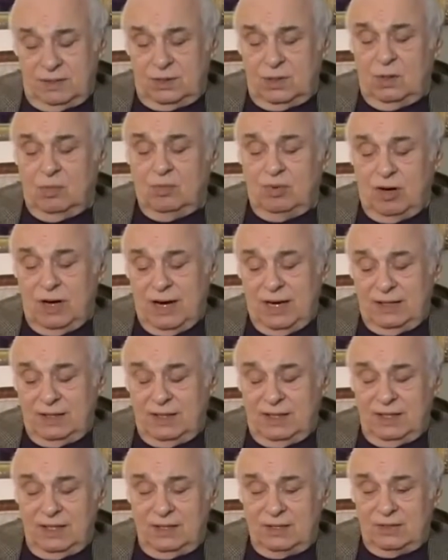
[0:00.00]
is so
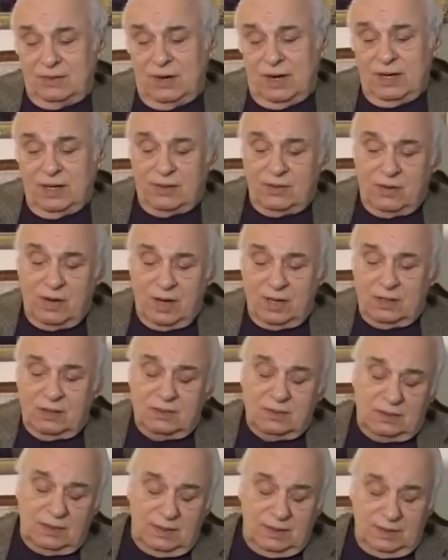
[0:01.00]
bright that he's trying to
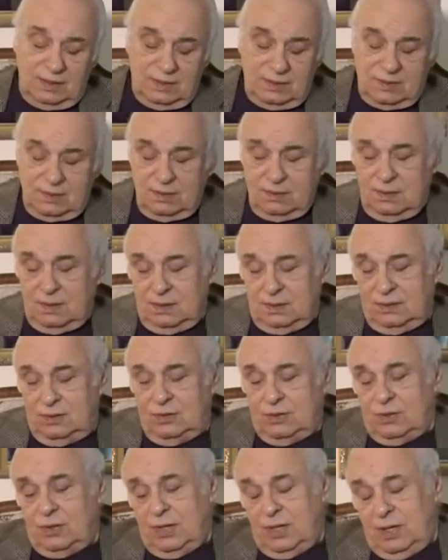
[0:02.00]
chronicle his
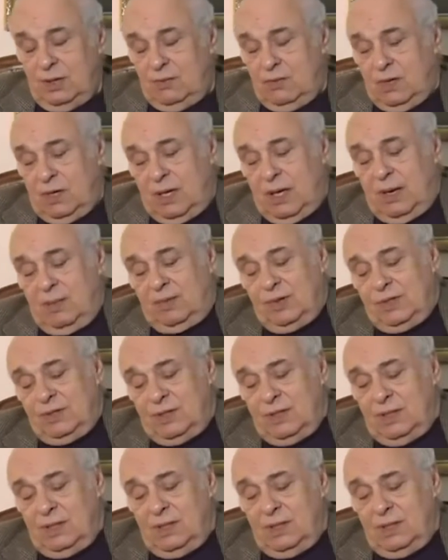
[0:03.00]
journey, what happened to